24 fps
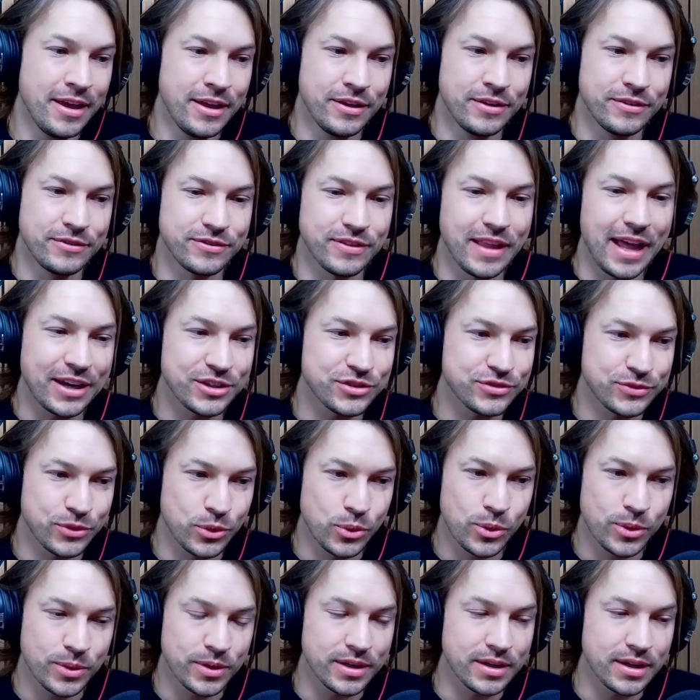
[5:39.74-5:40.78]
flash
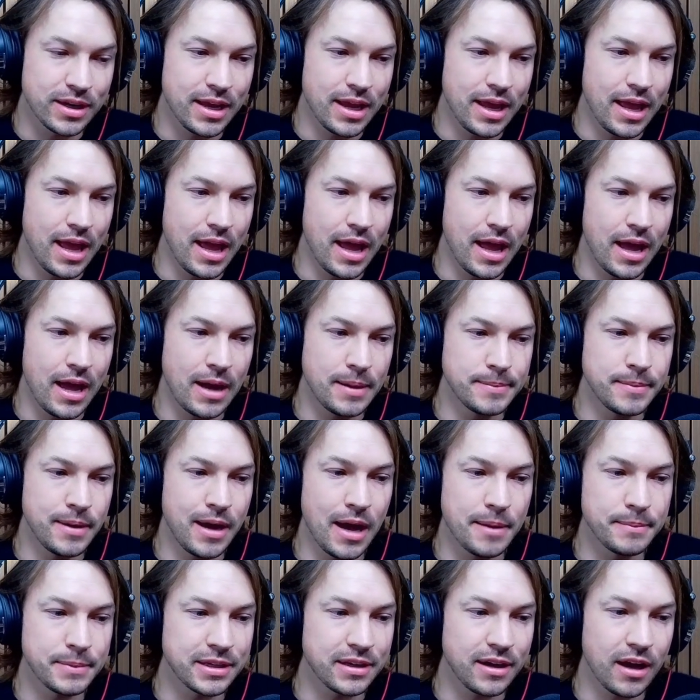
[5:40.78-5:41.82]
forward, I'm
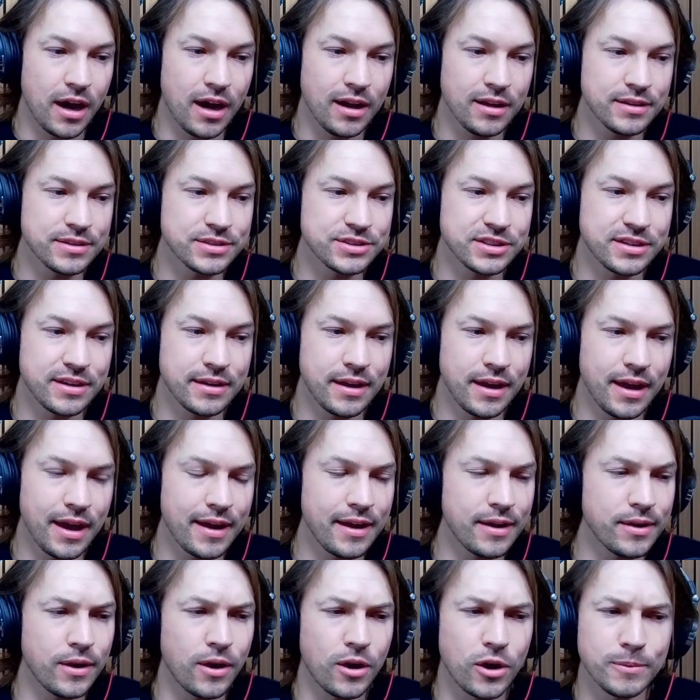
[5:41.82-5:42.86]
in college and I
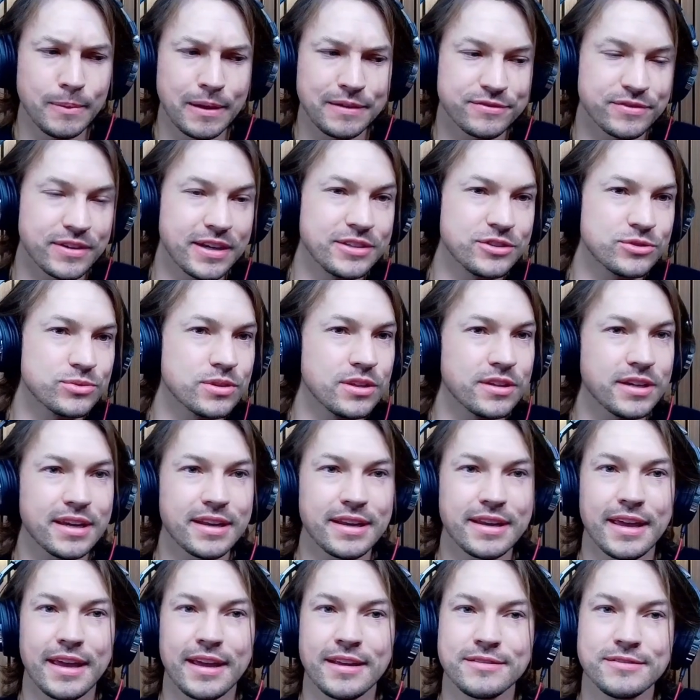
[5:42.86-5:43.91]
know all my friends were looking
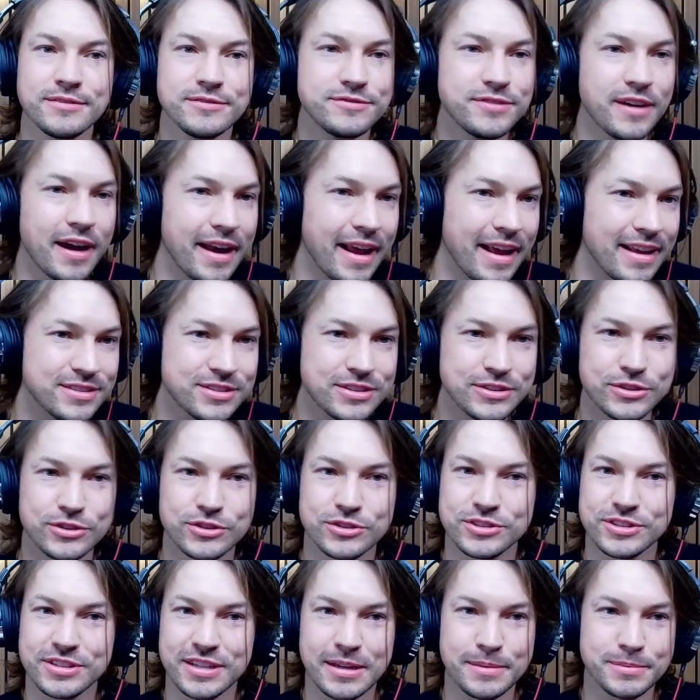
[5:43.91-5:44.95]
to get finance
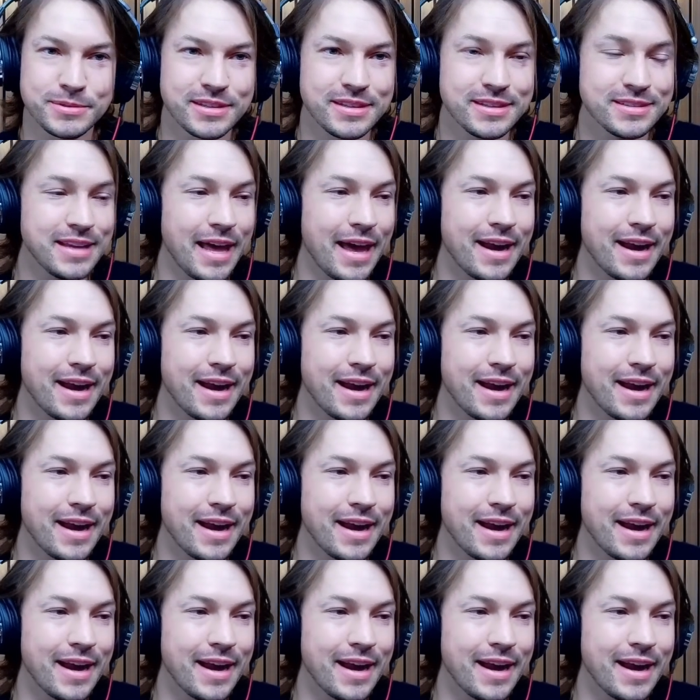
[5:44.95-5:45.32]
internships and this.